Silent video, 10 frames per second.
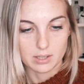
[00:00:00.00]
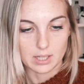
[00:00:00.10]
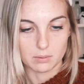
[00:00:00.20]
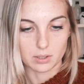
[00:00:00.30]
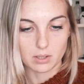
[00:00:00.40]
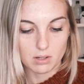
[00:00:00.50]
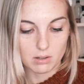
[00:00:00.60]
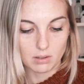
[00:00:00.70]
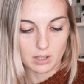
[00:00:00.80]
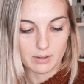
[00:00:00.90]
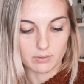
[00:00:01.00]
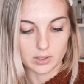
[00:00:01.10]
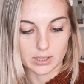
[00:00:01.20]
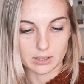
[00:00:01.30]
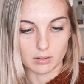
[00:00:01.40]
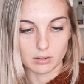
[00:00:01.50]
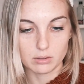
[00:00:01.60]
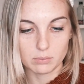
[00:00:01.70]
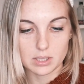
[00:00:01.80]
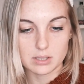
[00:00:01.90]
There we go. Have a look at the
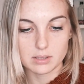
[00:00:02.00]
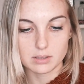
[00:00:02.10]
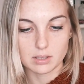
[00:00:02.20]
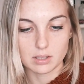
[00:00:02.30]
luminance.